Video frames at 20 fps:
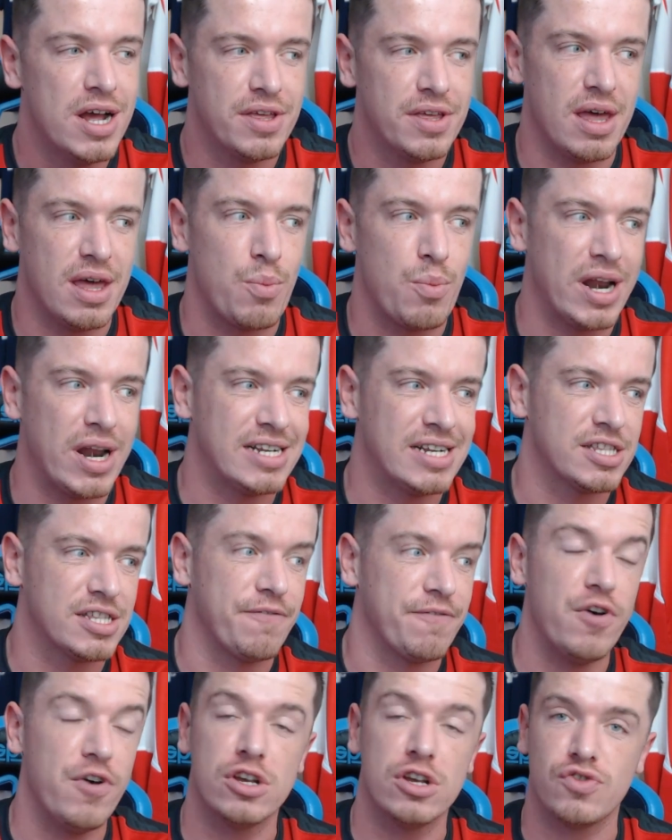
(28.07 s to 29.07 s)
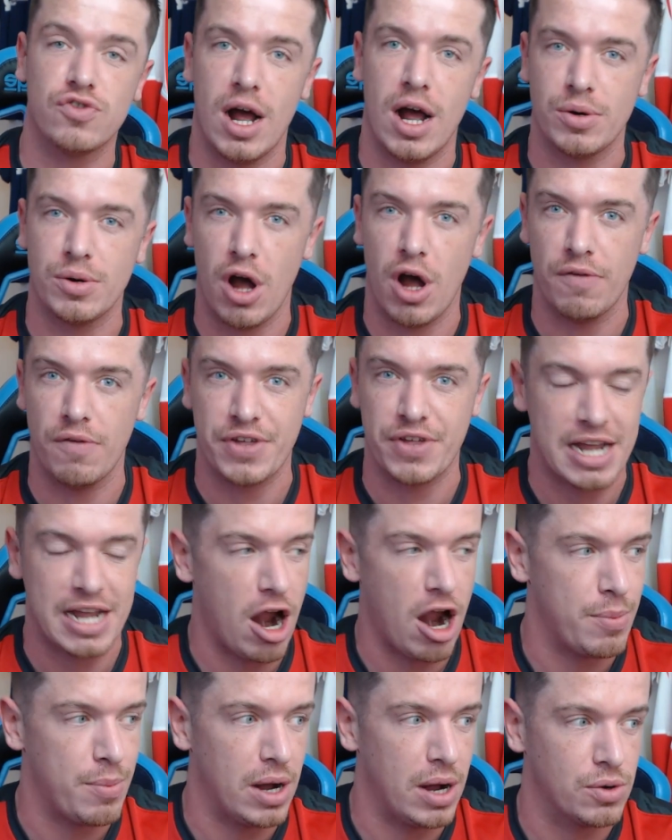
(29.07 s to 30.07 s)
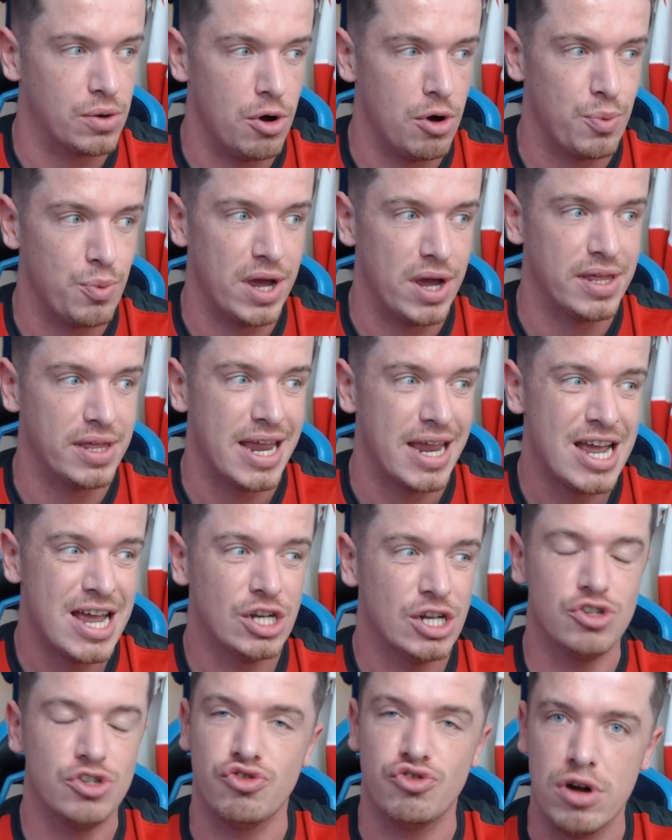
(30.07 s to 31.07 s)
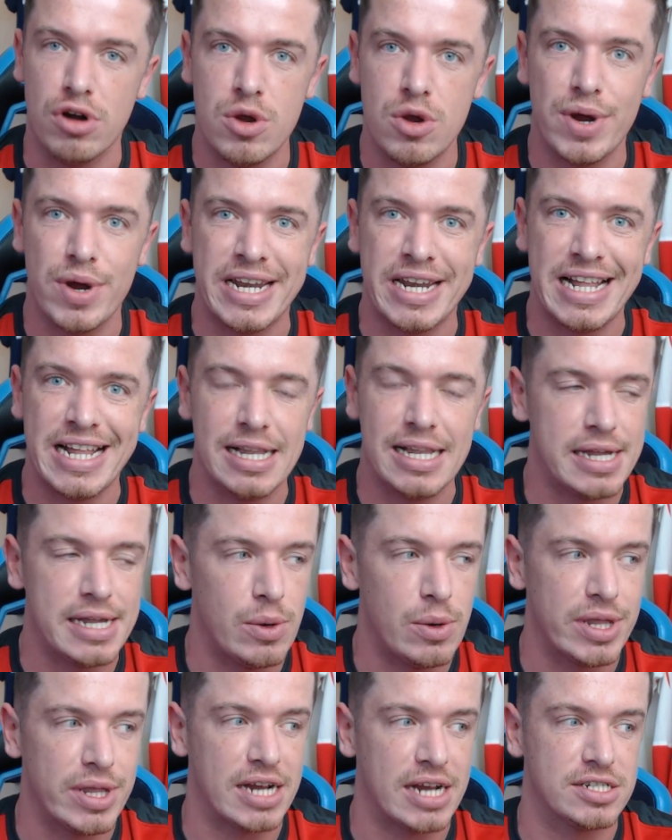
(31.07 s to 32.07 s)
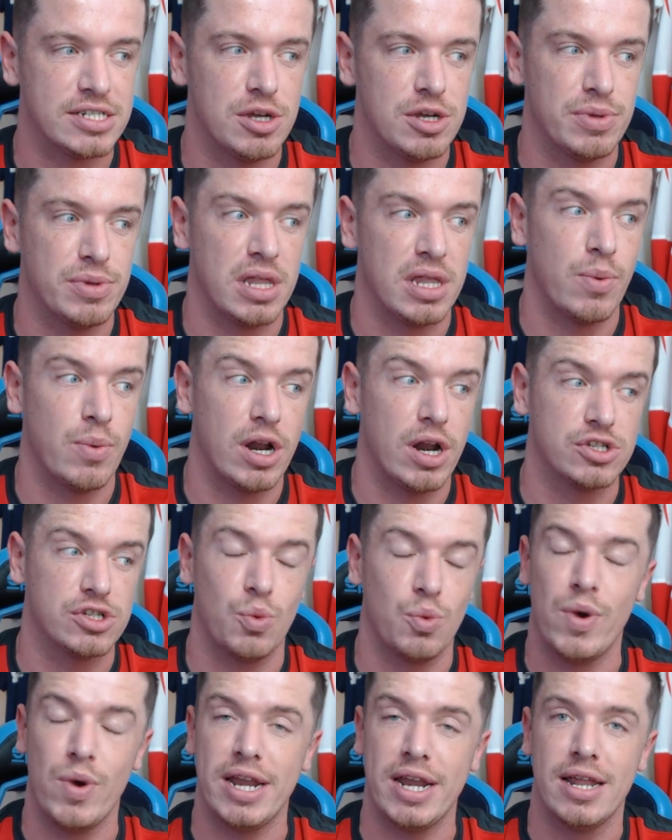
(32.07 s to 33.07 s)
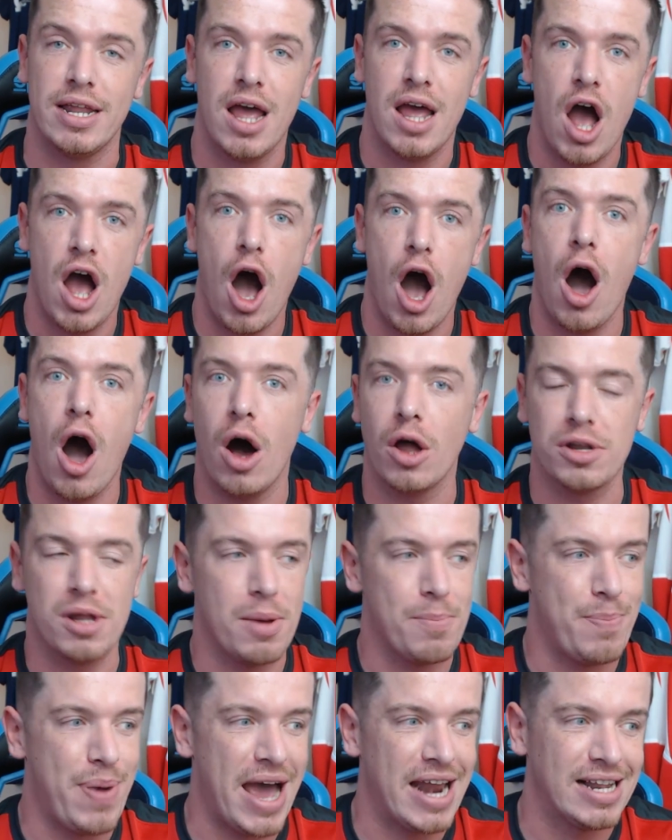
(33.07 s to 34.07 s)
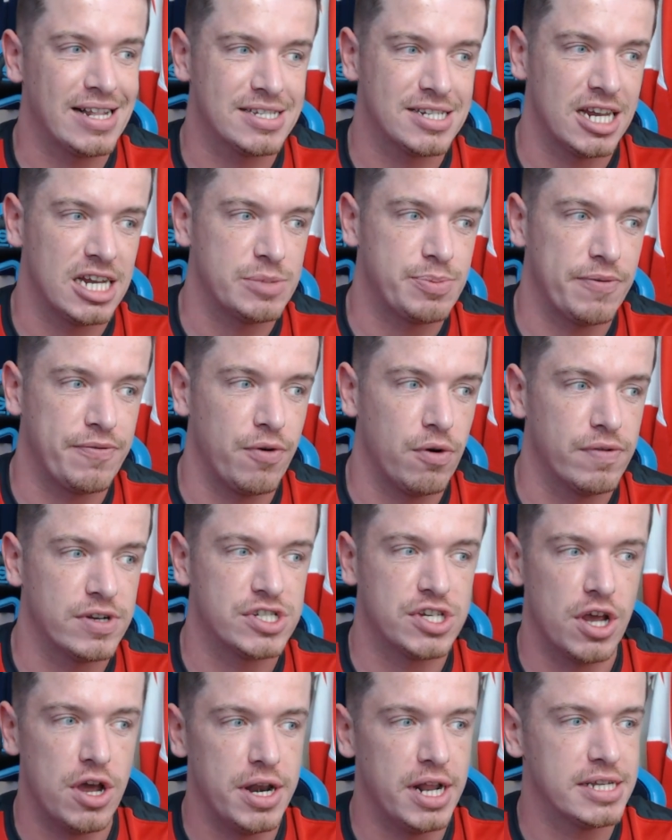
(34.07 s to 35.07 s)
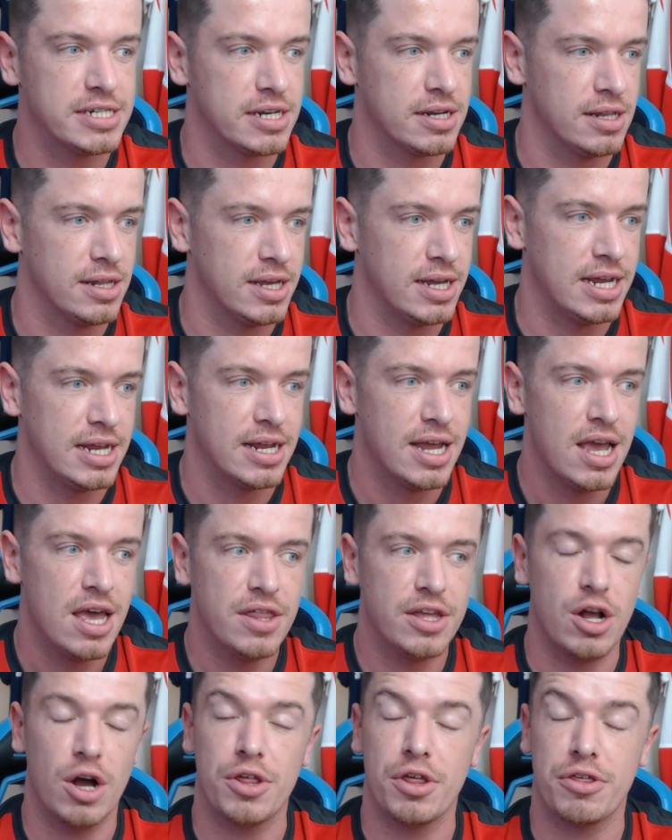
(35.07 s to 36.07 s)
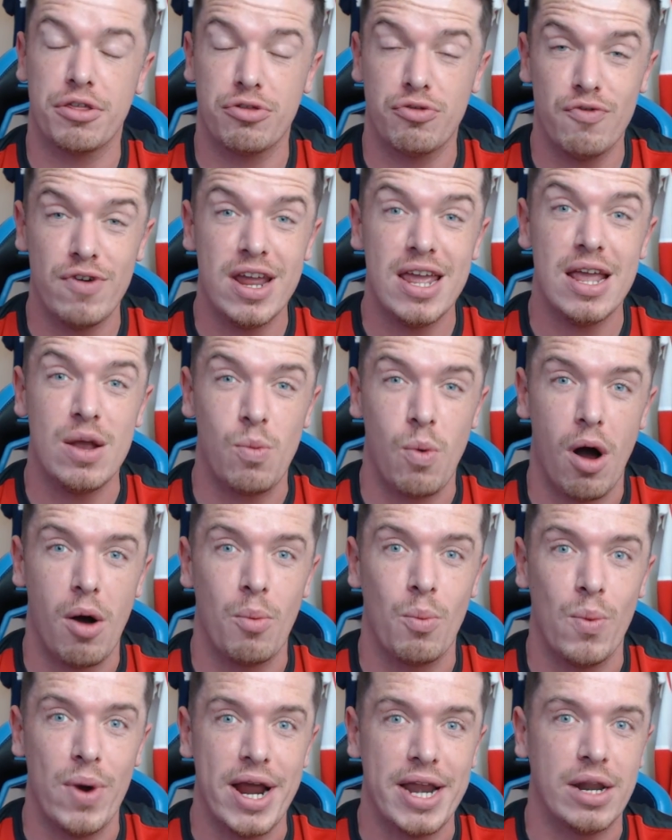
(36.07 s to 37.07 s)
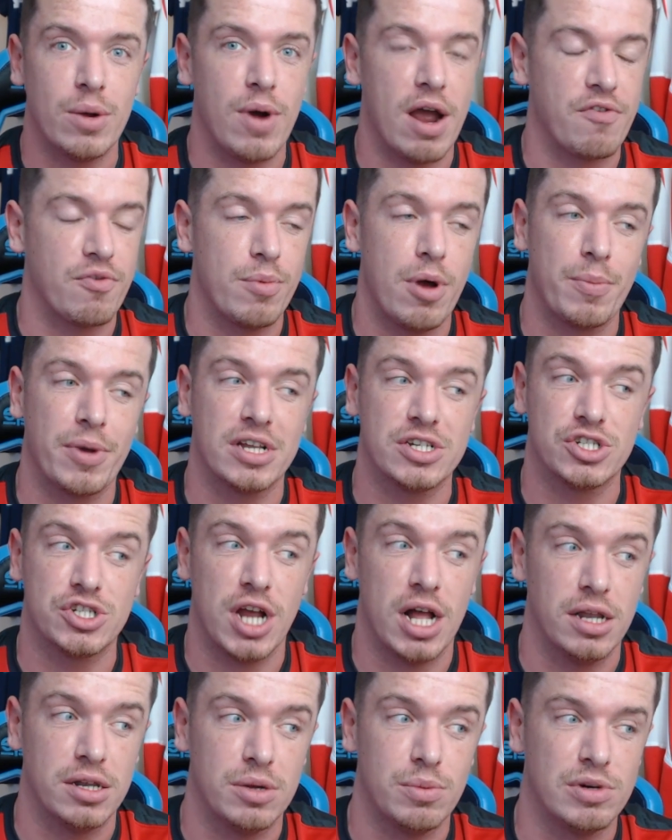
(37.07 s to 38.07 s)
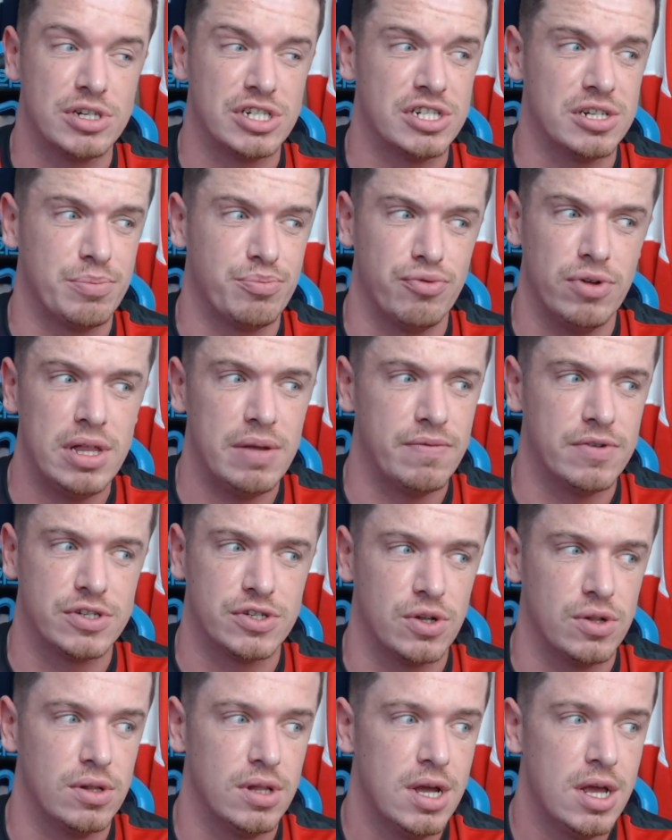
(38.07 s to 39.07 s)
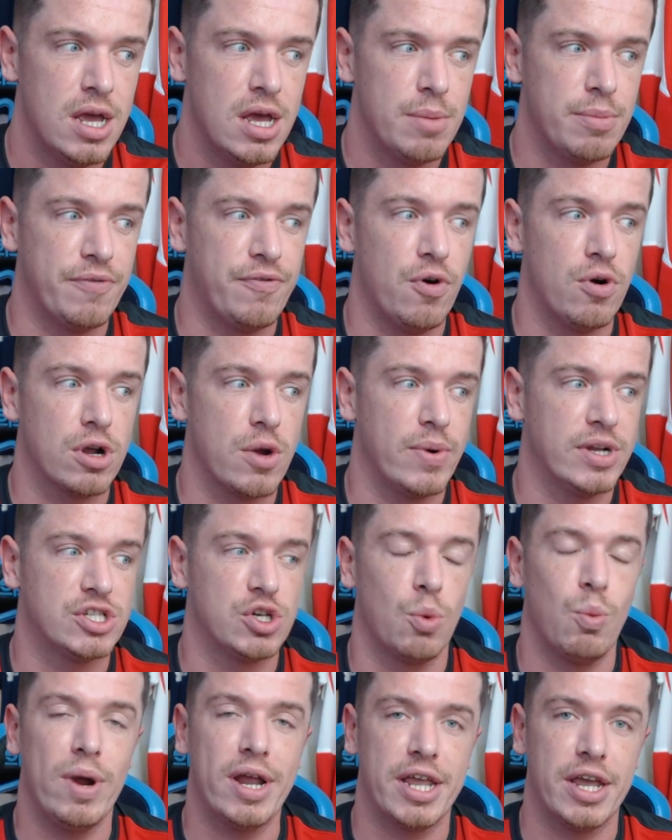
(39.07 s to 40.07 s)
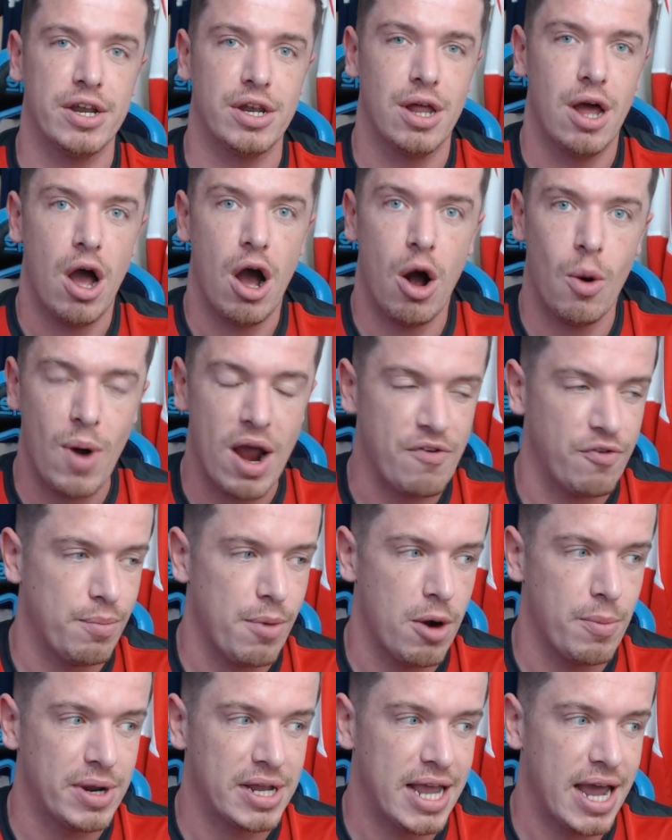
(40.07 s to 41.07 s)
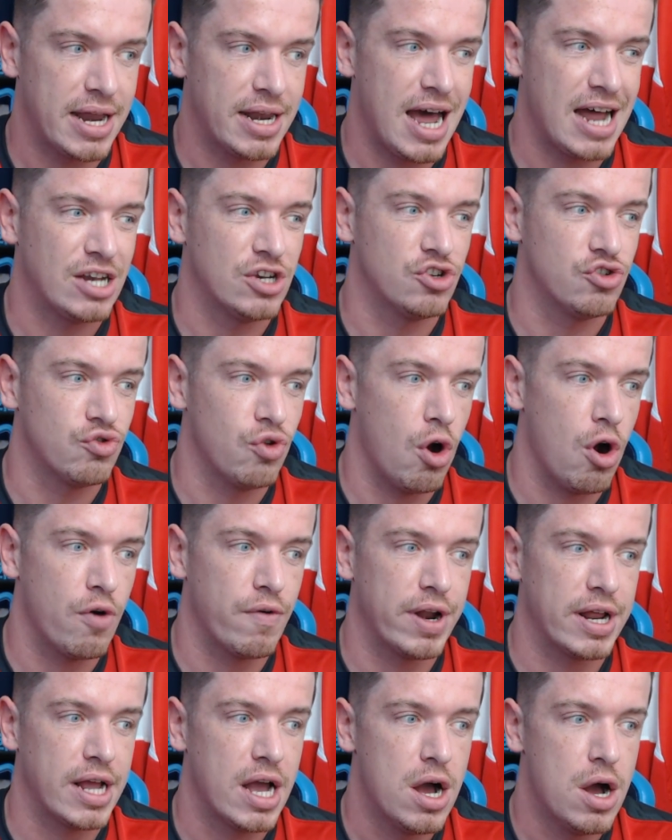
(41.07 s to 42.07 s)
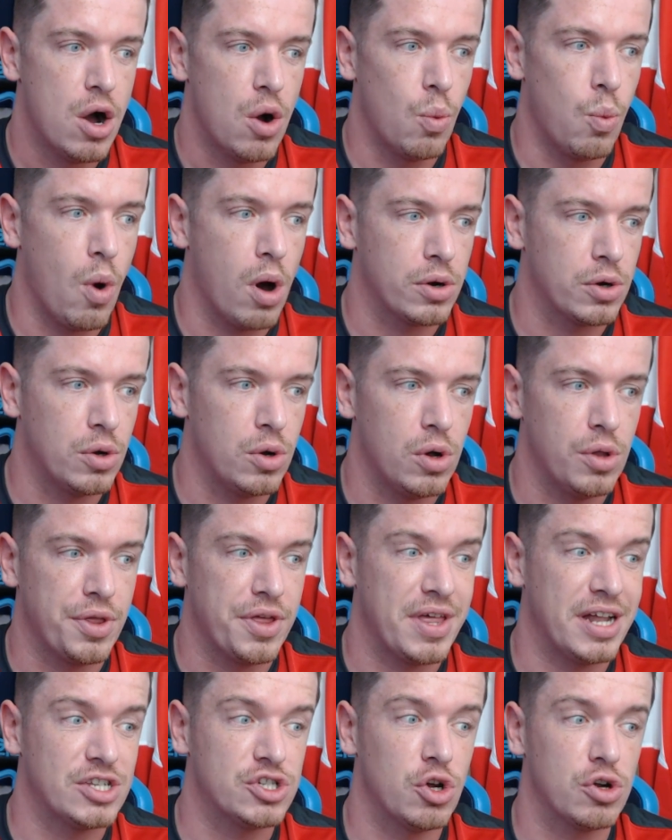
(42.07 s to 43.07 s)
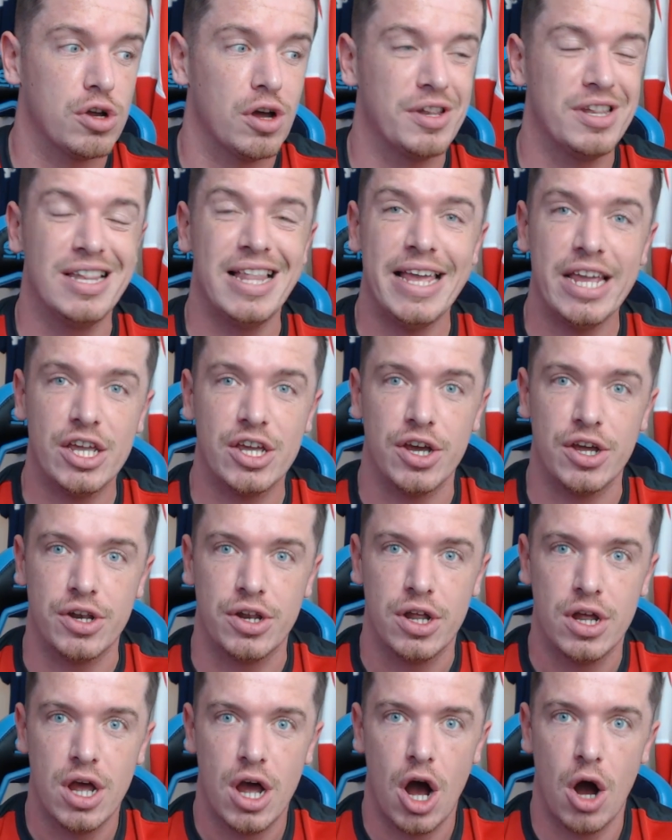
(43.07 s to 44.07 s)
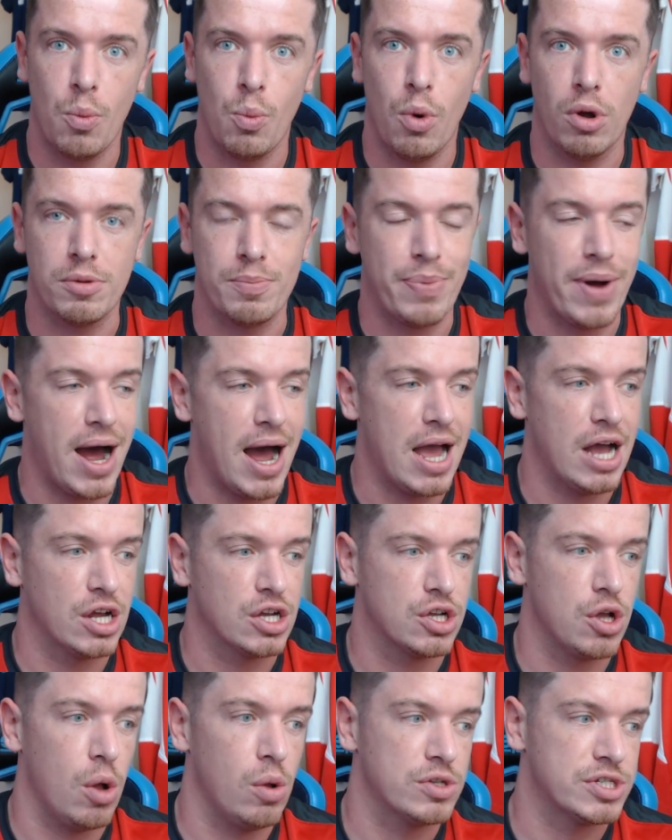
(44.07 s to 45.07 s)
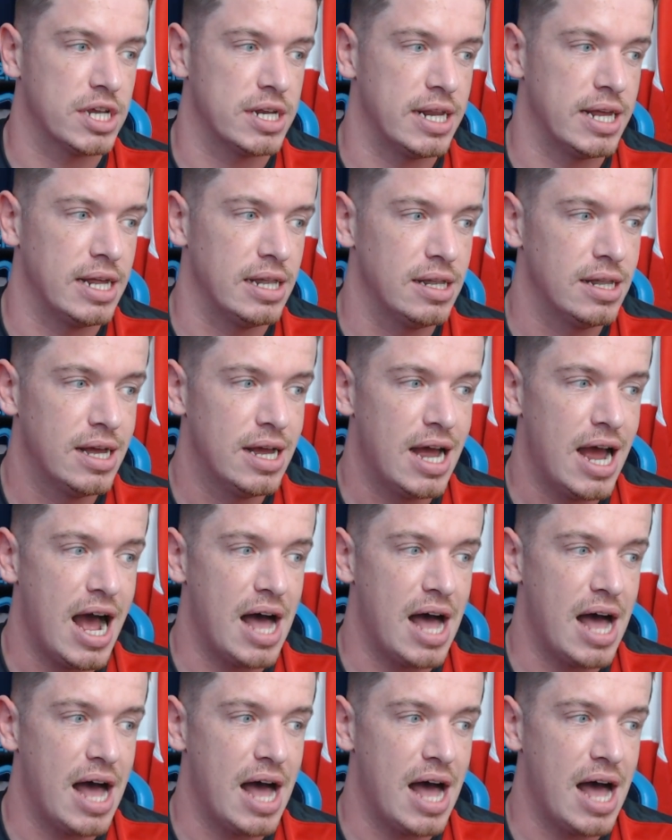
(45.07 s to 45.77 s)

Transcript: They then went into the first round of the Carabao Cup where they drew nil nil with Exeter, but then they went on to win on penalties before returning to the league. They got a 3 1 win away from home against Cheltenham, which is a brilliant result, before going to Wigan away from home again and drawing 1 all. They then took on Lincoln and won by a goal to nil.